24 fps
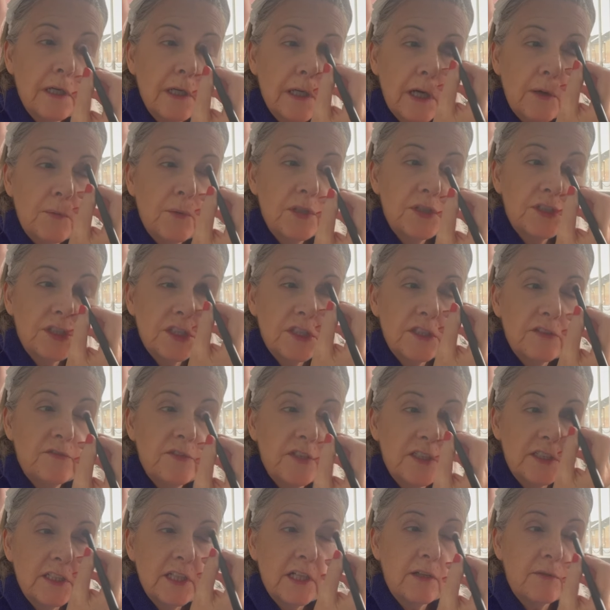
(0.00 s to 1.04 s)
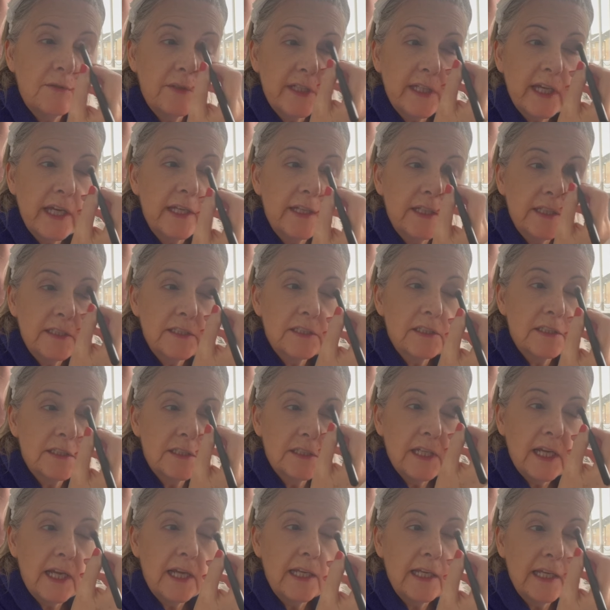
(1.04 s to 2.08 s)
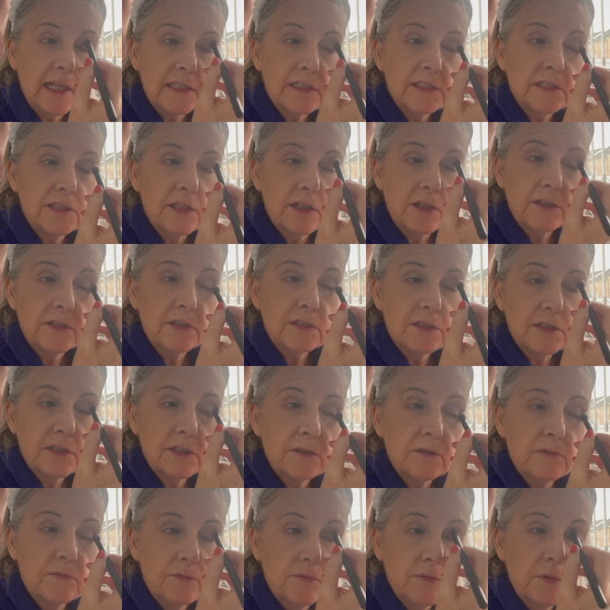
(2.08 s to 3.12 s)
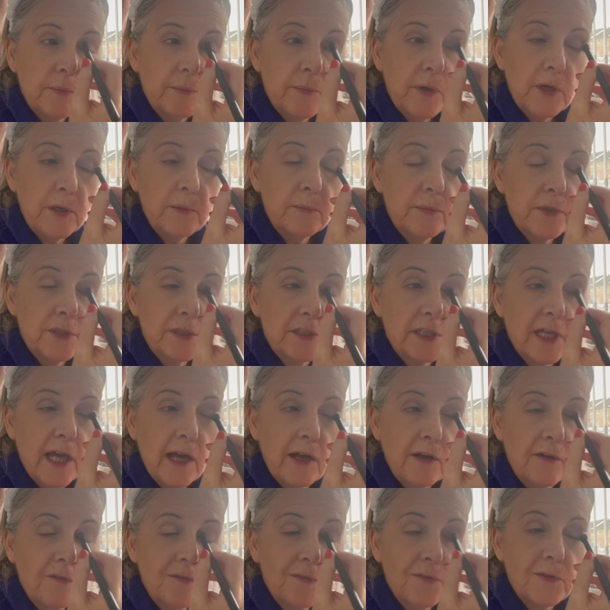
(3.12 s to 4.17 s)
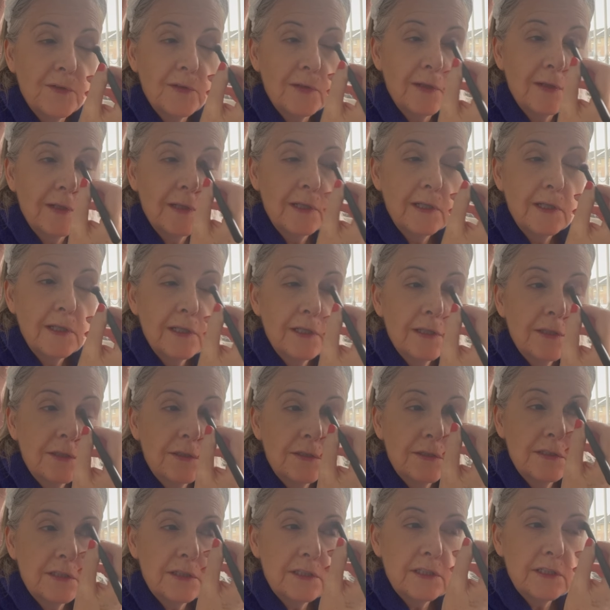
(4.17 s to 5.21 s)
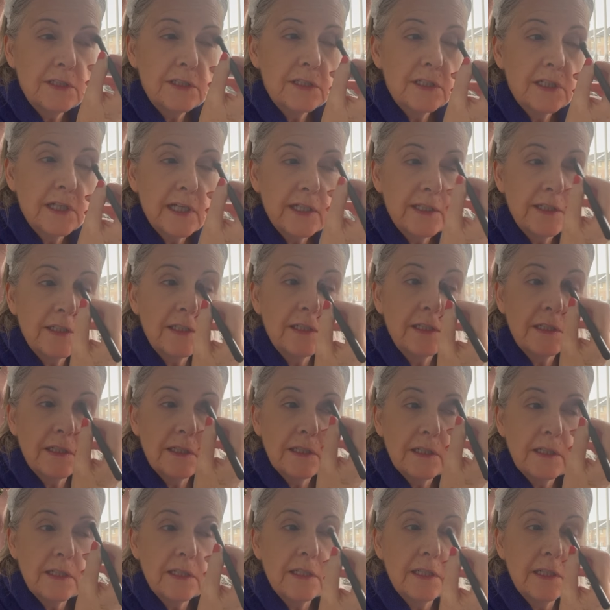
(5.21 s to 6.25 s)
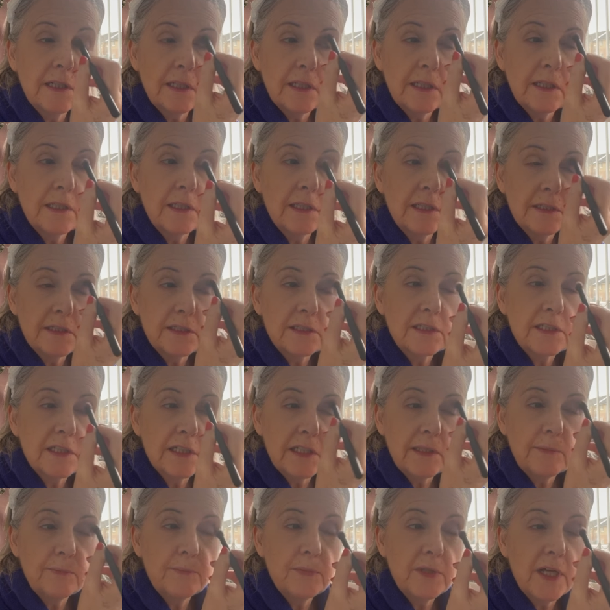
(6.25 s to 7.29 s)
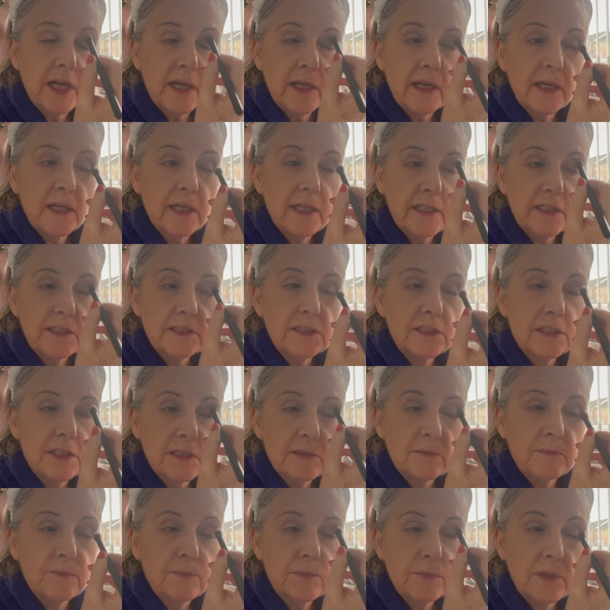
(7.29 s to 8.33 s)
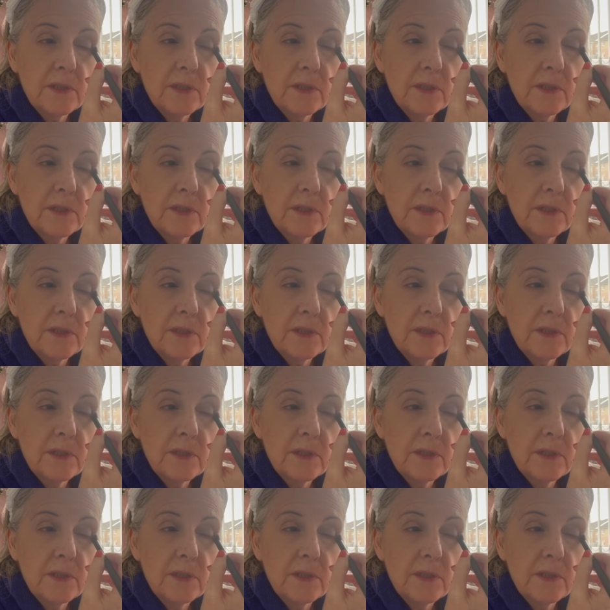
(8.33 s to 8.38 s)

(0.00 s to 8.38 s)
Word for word: I watched the video again, as I say, last night to remind myself because you kind of slip uh, into